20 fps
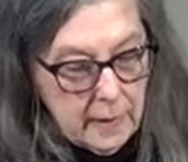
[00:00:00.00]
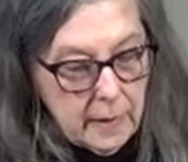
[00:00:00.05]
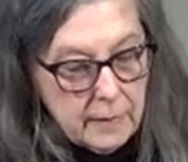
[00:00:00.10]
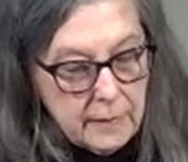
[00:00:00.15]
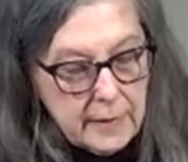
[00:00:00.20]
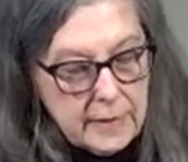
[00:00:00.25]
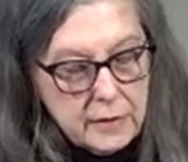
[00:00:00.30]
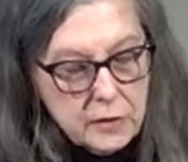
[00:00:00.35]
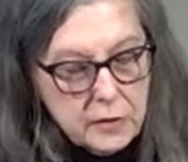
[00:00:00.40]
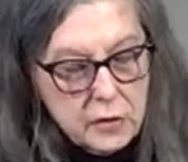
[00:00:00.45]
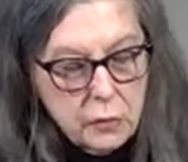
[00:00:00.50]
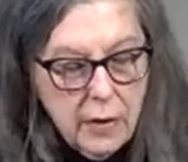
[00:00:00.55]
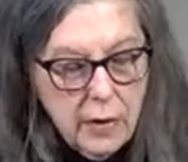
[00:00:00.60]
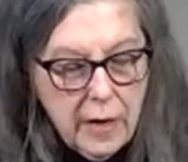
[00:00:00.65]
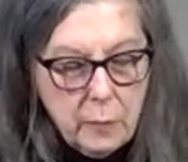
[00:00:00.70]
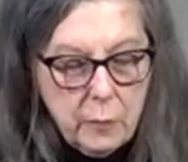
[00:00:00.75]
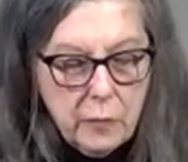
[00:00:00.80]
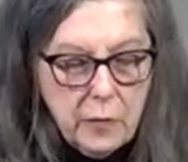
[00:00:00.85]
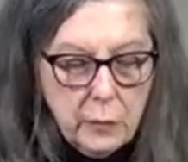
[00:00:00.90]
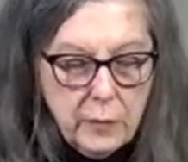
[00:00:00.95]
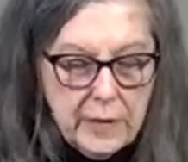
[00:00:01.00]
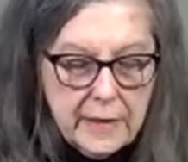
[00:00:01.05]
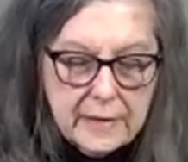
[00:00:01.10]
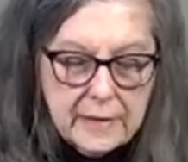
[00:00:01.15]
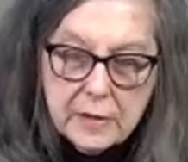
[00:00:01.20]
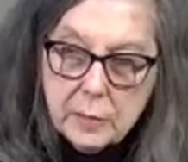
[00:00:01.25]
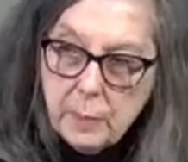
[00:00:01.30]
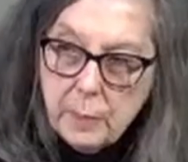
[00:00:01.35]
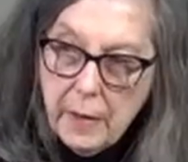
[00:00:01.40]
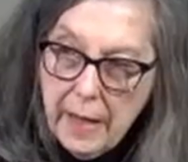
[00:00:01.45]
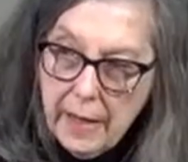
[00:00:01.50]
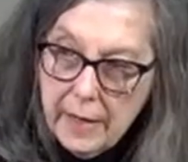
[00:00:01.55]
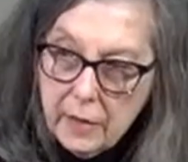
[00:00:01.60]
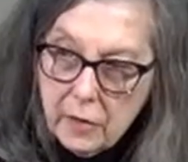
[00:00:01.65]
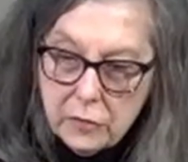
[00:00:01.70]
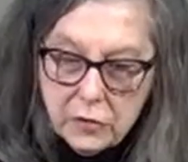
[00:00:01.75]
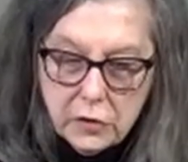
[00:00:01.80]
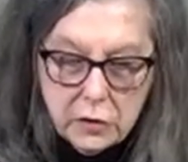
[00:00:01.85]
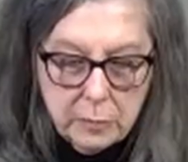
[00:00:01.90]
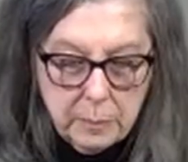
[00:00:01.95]
They describe what we aspire
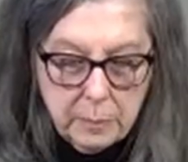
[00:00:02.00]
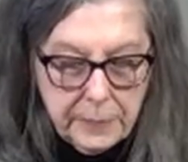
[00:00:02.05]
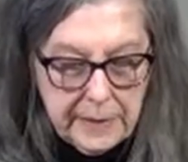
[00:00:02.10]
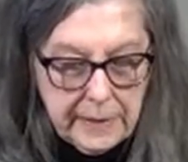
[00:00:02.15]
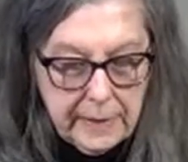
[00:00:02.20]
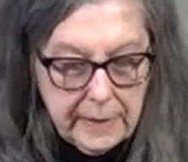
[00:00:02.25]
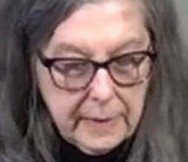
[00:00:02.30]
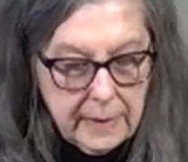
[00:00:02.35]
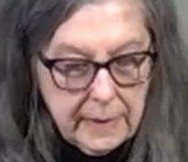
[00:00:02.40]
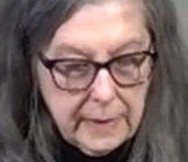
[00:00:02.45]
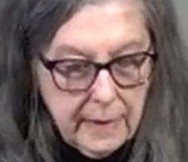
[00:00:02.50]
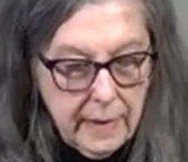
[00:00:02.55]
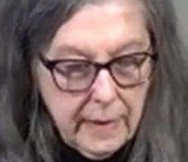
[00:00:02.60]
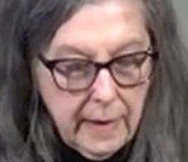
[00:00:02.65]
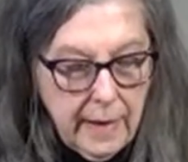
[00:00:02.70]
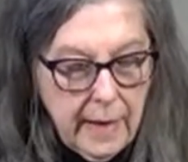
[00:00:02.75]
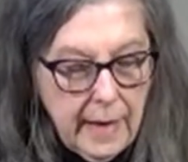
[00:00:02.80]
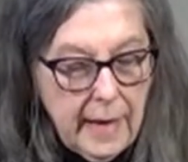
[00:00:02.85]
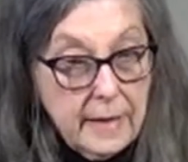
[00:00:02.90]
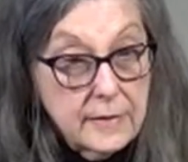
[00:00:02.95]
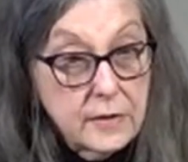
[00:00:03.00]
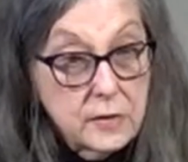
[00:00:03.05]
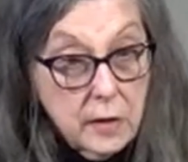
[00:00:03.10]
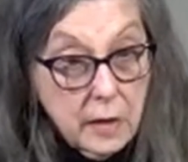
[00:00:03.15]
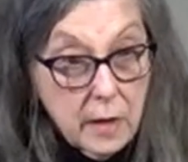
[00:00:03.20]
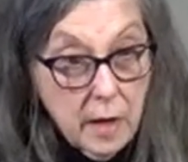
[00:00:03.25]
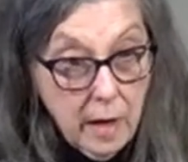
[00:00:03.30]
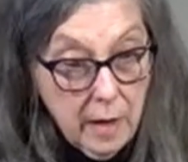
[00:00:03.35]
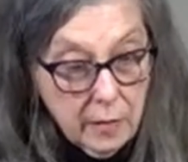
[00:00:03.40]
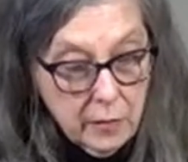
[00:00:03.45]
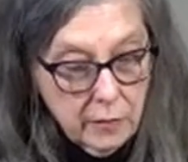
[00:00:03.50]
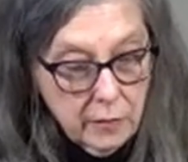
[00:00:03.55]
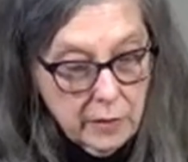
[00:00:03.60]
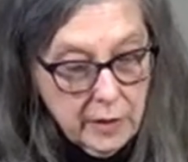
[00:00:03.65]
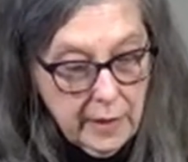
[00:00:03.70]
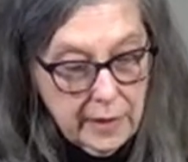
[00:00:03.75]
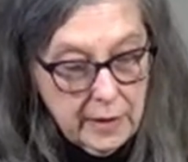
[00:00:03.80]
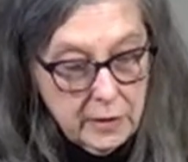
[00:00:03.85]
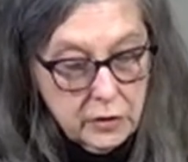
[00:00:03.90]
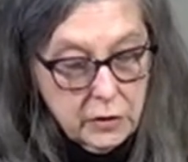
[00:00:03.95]
to be as a
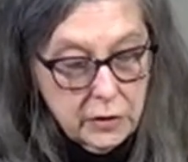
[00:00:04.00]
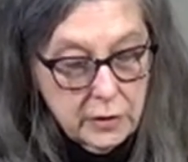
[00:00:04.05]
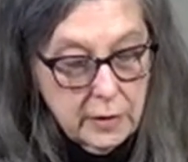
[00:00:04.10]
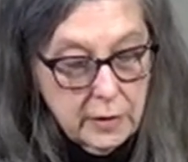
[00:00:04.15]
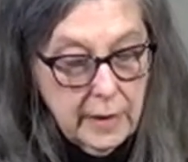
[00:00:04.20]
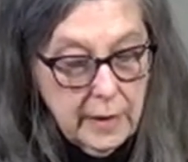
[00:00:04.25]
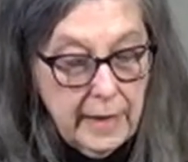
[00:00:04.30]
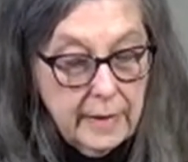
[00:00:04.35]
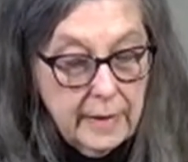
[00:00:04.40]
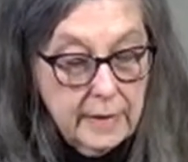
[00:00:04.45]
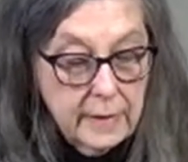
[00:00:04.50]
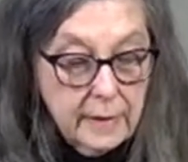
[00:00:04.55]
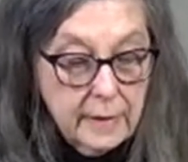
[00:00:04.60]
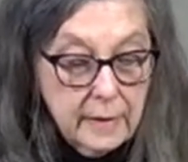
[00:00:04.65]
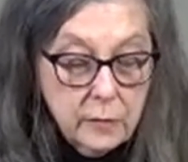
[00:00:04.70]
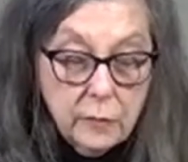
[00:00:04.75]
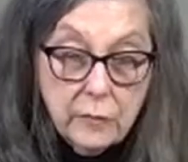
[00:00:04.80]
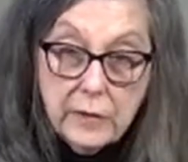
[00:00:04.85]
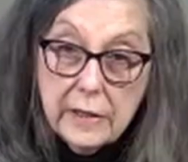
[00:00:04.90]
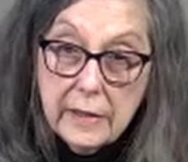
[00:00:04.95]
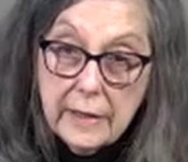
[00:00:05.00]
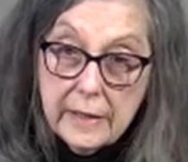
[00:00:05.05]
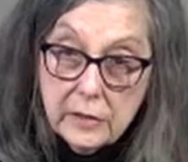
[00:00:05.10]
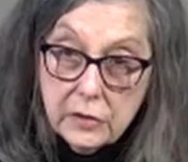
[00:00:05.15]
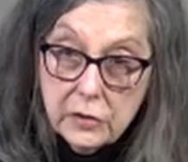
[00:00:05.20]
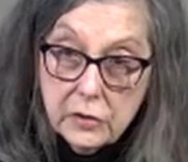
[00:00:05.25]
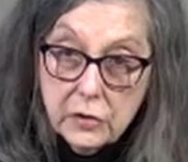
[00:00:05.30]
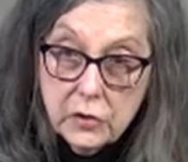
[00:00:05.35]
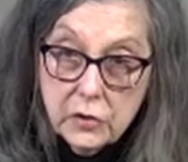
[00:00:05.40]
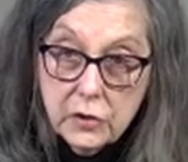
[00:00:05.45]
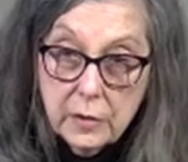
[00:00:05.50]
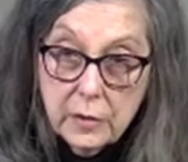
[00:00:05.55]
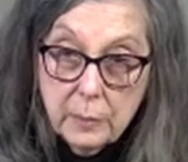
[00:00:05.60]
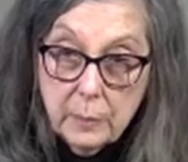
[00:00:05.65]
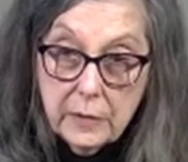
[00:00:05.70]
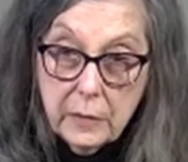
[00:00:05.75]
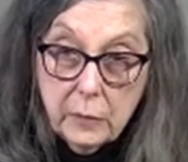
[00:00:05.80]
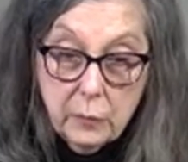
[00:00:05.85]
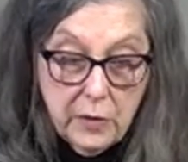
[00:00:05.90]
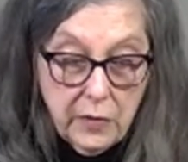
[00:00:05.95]
congregation and in relationship
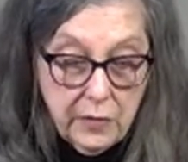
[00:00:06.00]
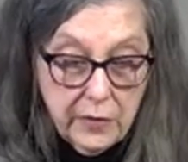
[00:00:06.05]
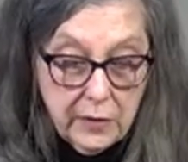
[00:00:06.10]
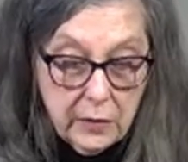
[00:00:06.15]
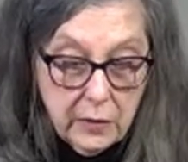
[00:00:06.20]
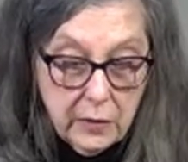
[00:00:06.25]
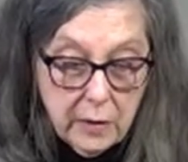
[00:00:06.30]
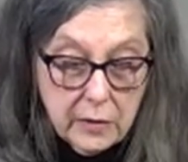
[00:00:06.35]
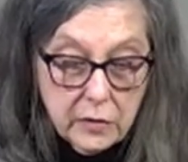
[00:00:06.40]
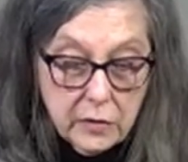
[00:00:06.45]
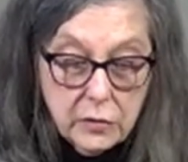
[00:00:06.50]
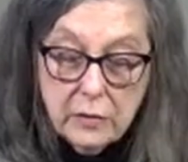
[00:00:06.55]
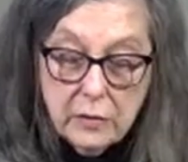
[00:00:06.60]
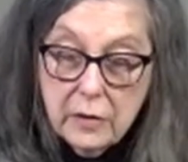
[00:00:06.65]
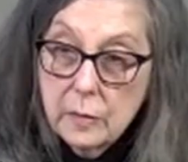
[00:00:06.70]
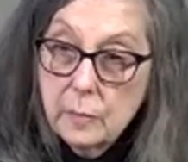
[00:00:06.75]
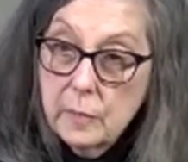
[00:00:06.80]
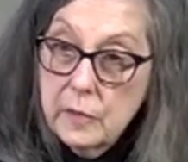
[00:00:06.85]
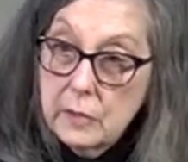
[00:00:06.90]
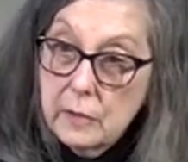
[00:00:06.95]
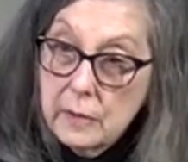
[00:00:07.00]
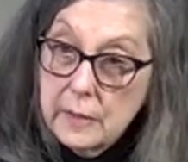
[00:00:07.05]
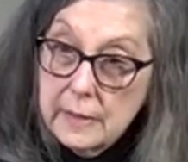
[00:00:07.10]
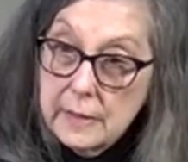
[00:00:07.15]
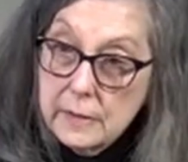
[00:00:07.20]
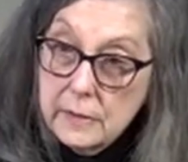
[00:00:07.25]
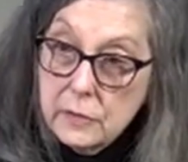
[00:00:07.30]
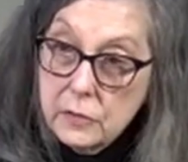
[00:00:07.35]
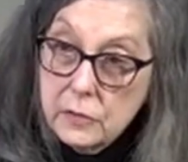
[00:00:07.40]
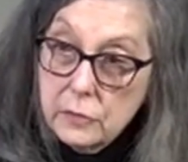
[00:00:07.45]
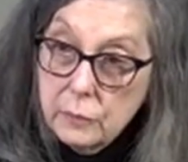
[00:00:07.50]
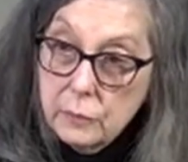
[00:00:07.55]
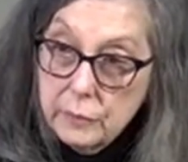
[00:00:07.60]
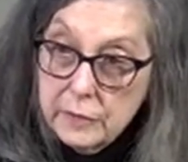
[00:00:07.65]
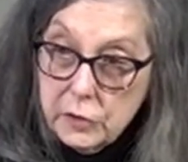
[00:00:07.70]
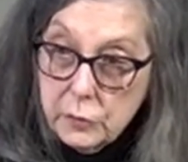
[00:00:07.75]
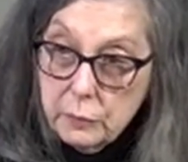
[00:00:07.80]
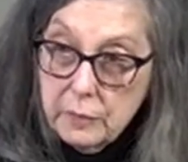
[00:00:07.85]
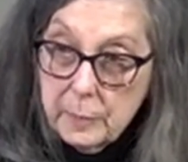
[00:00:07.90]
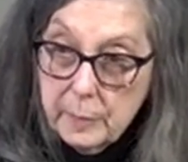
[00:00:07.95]
with the larger communities to
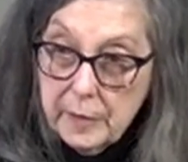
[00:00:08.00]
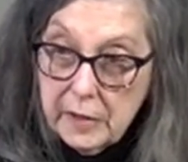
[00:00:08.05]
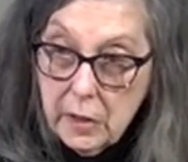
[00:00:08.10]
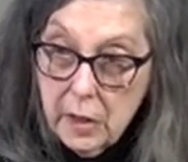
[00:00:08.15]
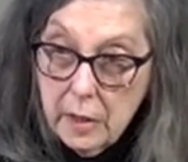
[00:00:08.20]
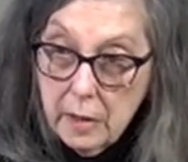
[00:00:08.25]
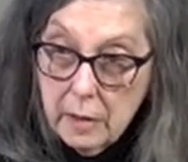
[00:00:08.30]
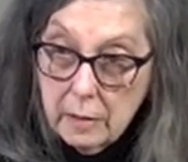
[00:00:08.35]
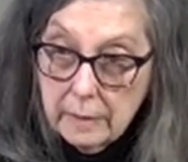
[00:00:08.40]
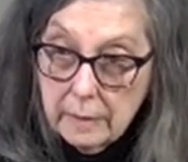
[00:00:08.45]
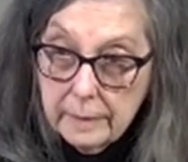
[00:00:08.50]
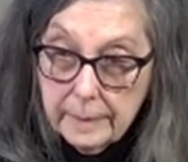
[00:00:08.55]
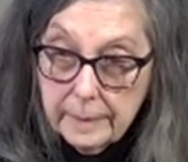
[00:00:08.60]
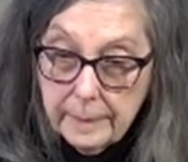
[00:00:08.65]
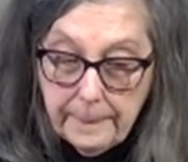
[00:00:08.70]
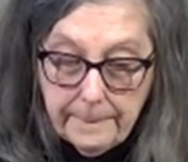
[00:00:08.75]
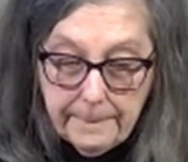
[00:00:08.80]
which we belong.